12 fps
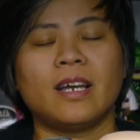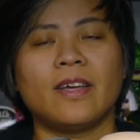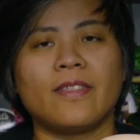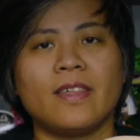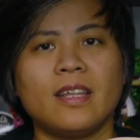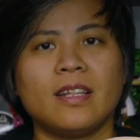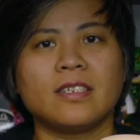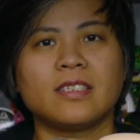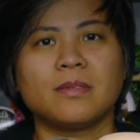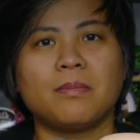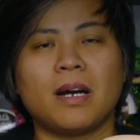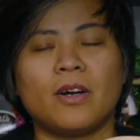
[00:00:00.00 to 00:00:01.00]
I think
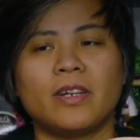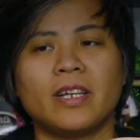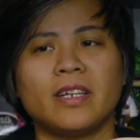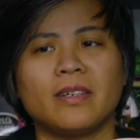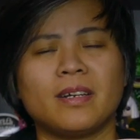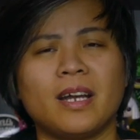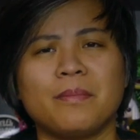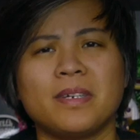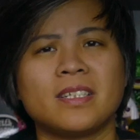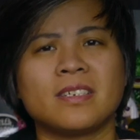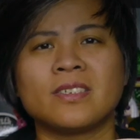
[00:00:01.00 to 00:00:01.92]
that's about it. I mean,